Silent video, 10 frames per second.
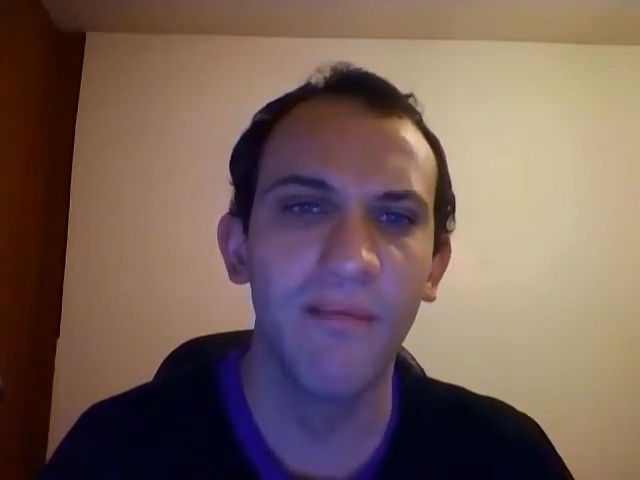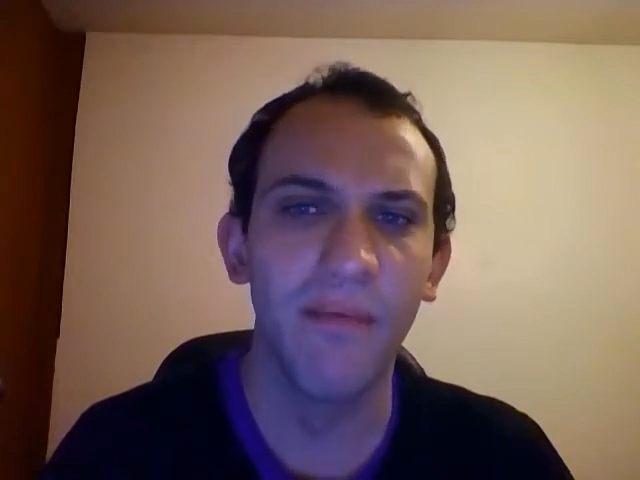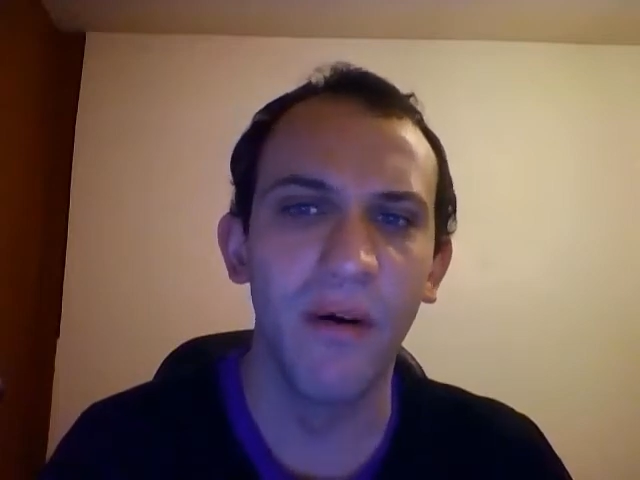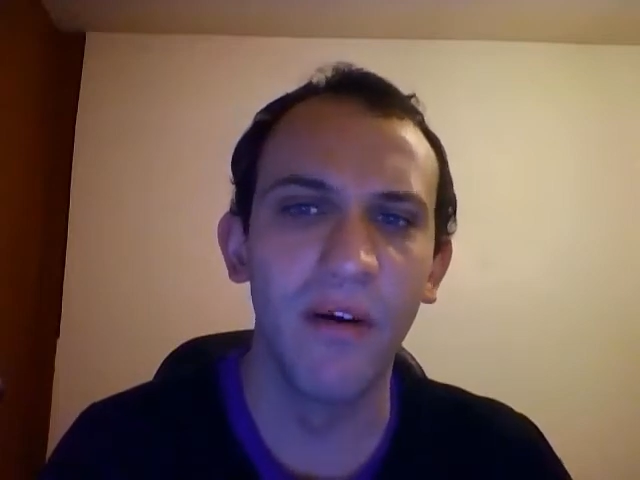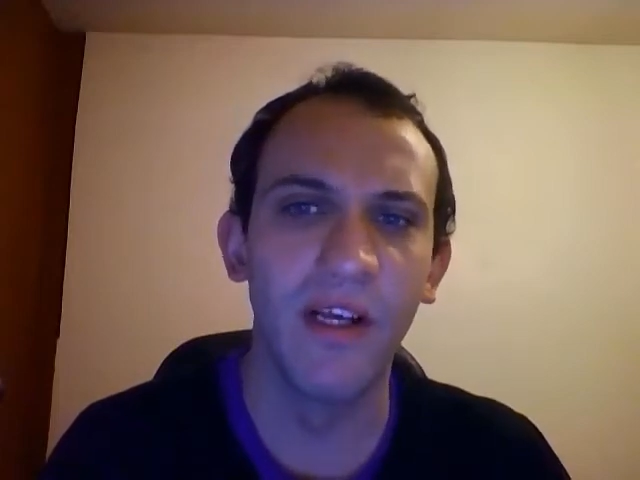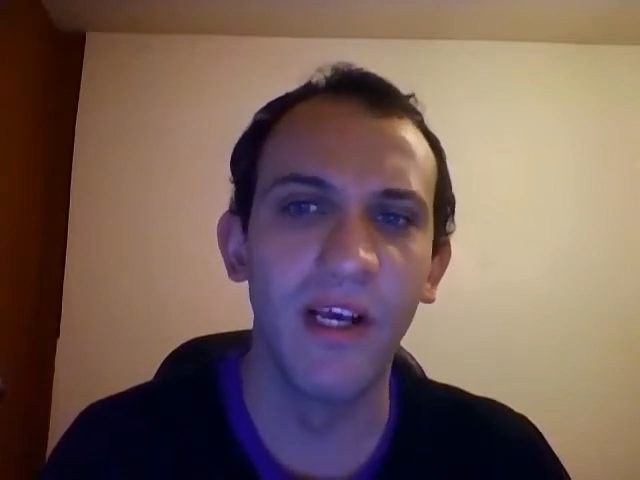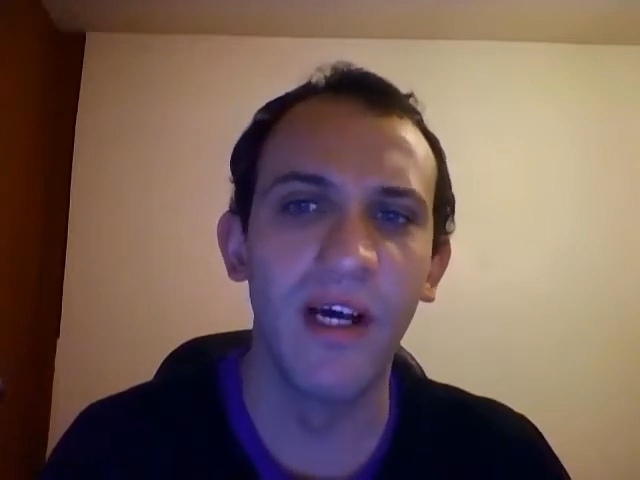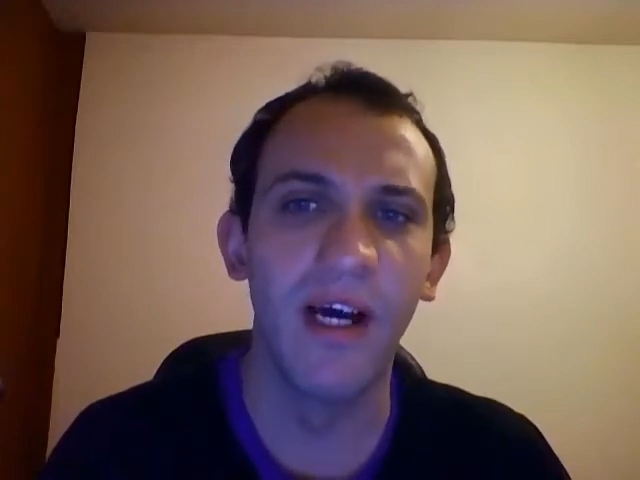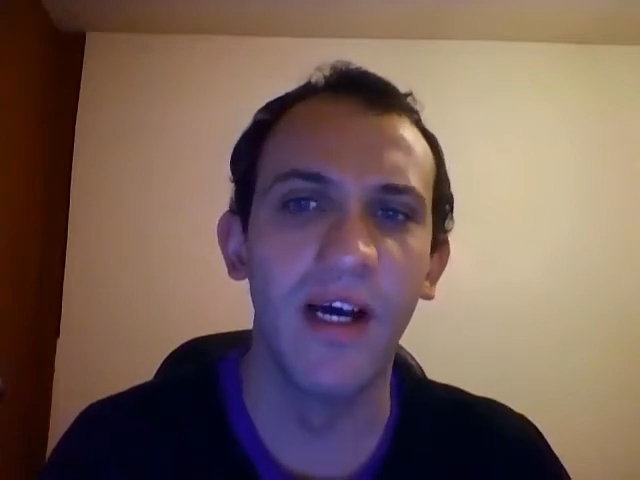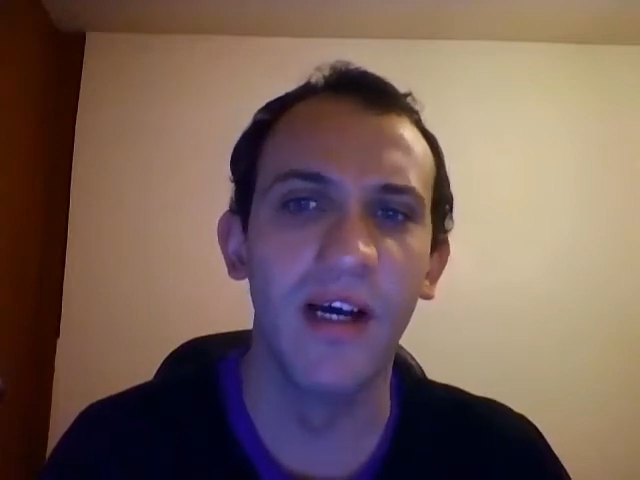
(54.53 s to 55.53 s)

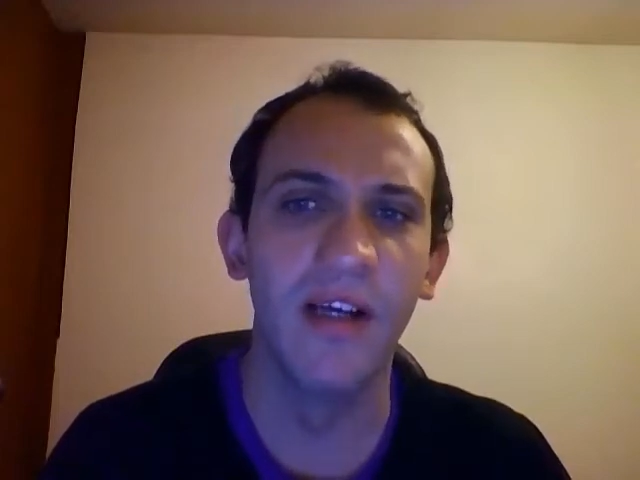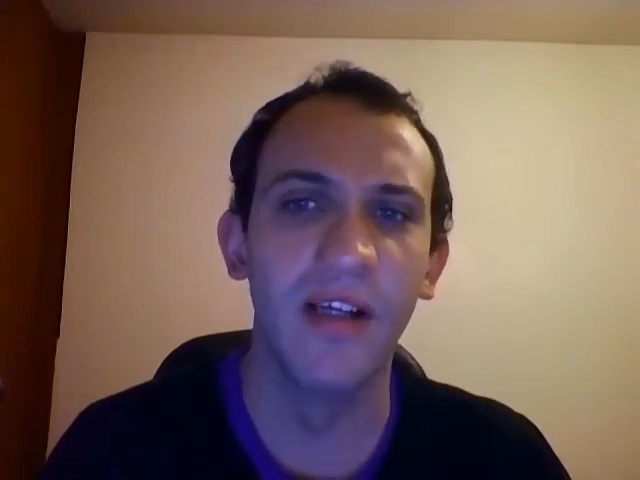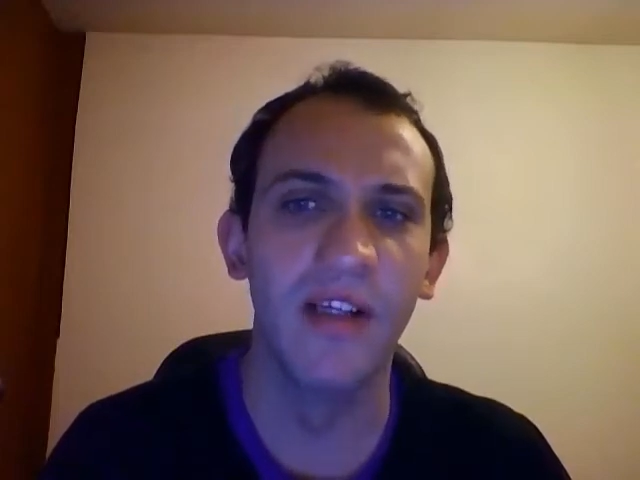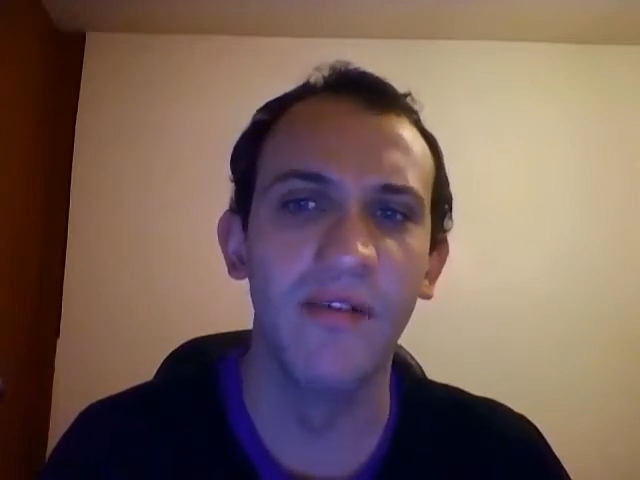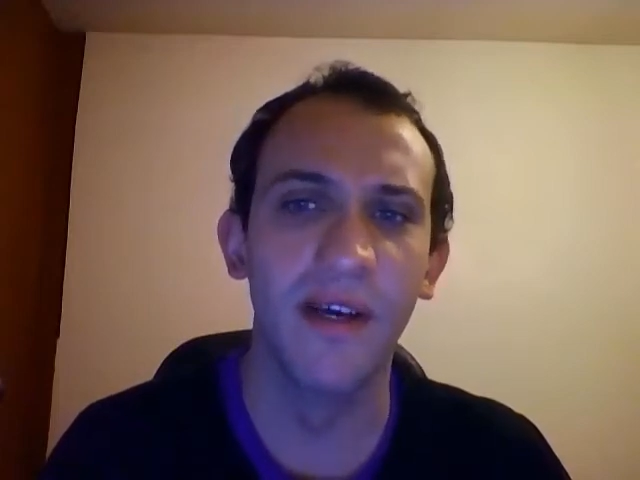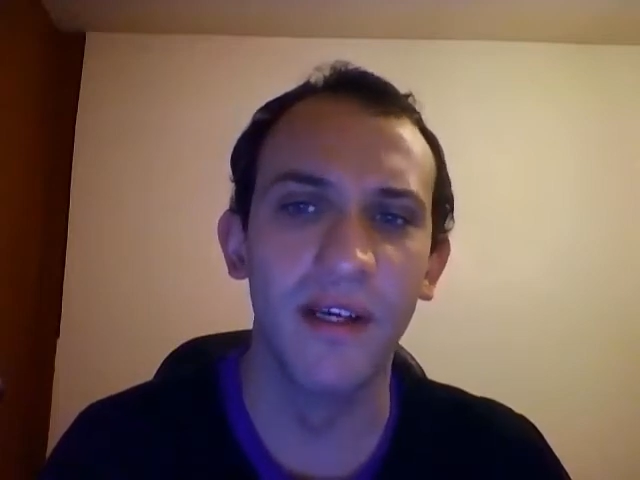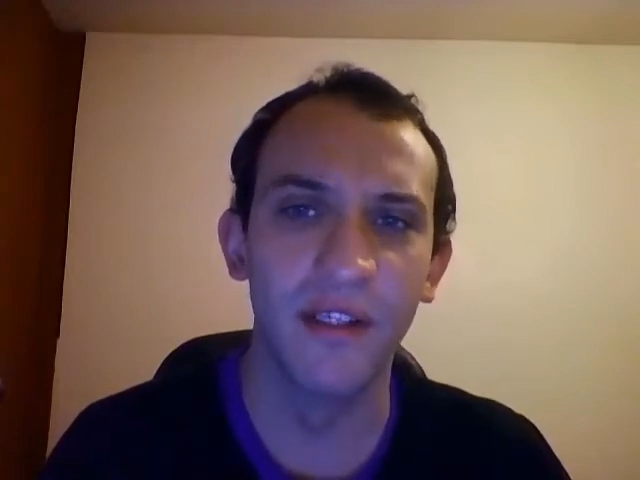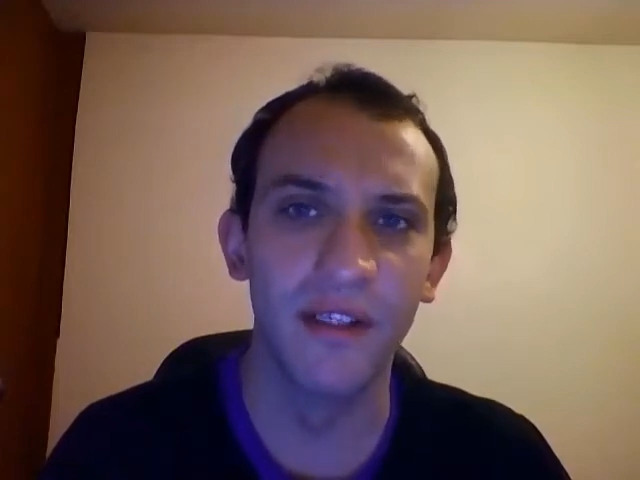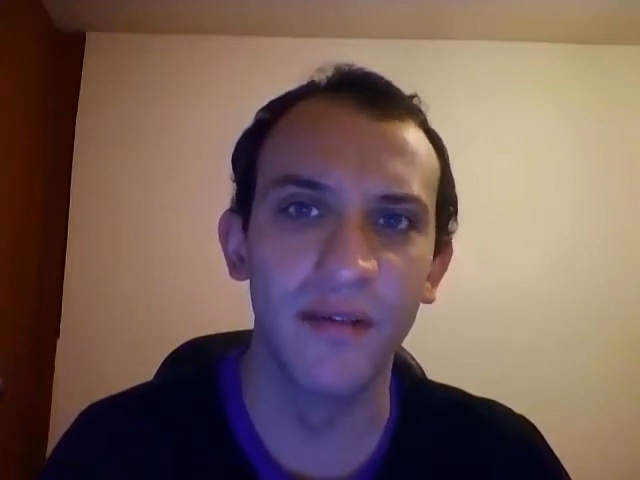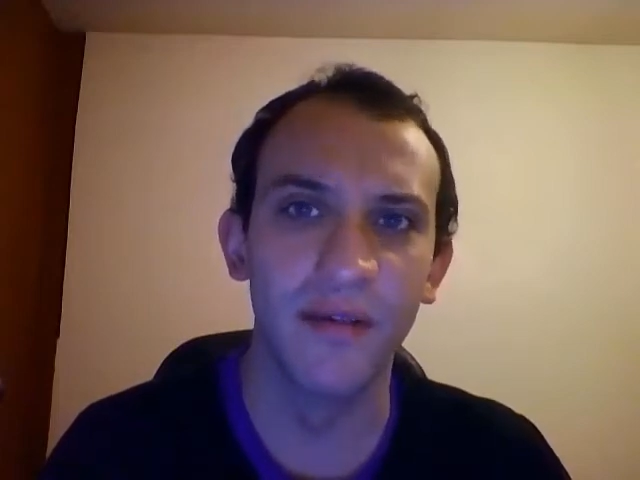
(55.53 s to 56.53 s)
Ponta and
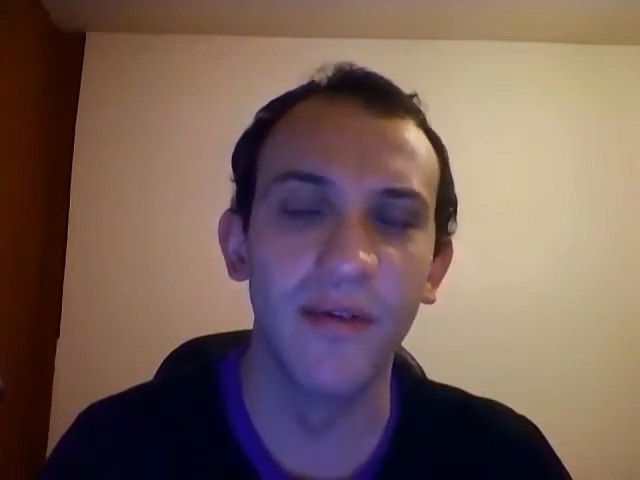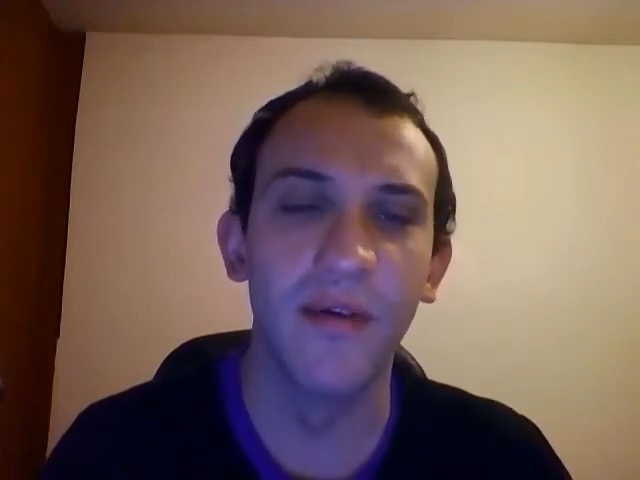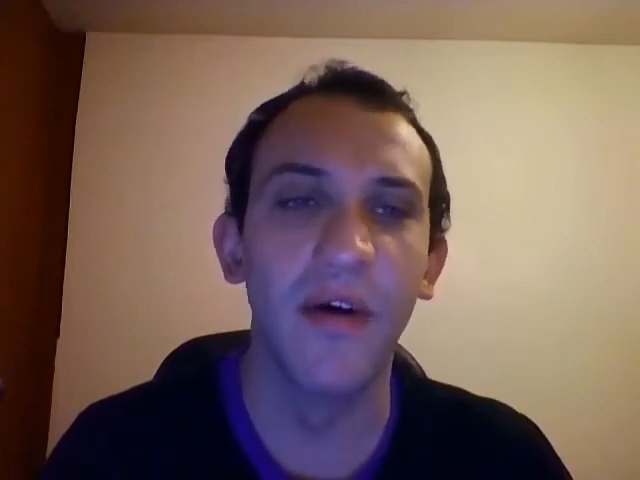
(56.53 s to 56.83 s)
Ceaușescu